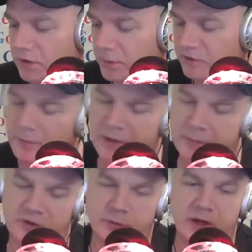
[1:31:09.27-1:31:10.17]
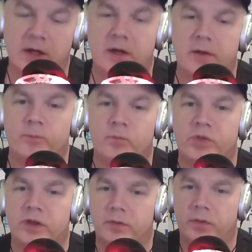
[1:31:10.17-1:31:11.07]
me sum it up this way:
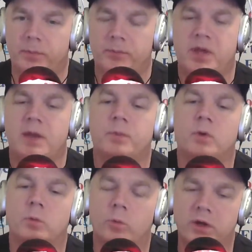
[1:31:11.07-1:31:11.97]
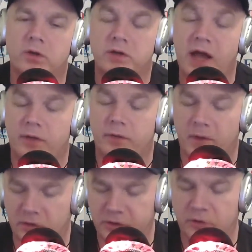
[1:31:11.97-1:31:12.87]
the people will,
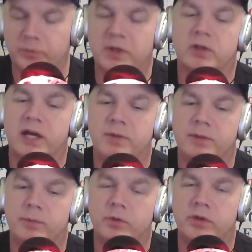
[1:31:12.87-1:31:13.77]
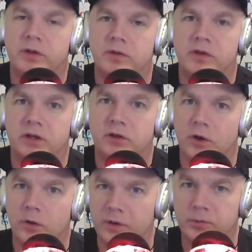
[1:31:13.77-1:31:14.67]
there will be a lot of people that
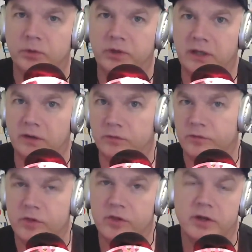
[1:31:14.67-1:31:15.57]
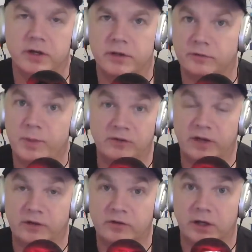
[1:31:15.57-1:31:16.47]
go and believe the
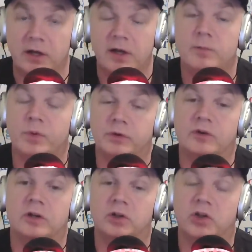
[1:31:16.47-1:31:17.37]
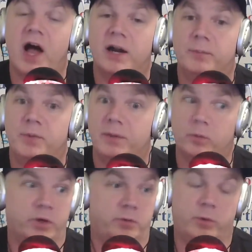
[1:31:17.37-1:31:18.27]
SpaceX thing, but there's a lot of
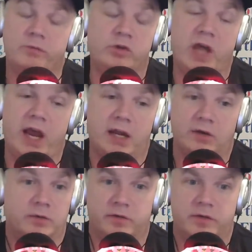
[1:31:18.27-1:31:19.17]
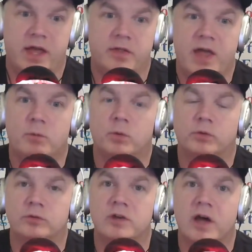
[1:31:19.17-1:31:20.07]
people we've gained that will
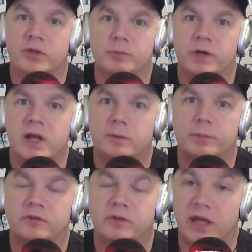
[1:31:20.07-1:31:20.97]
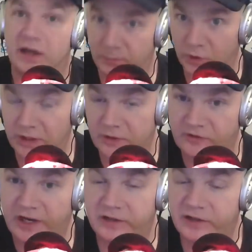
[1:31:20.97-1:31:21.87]
do nothing but help us in the end. I'm looking at the
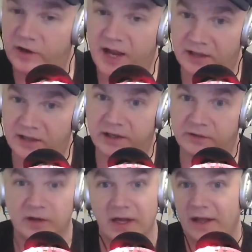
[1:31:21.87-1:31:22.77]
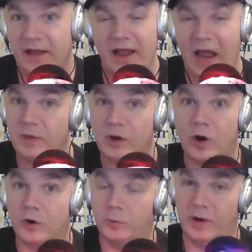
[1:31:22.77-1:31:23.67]
secondary headlines, and they're
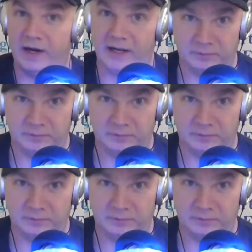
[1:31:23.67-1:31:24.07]
already.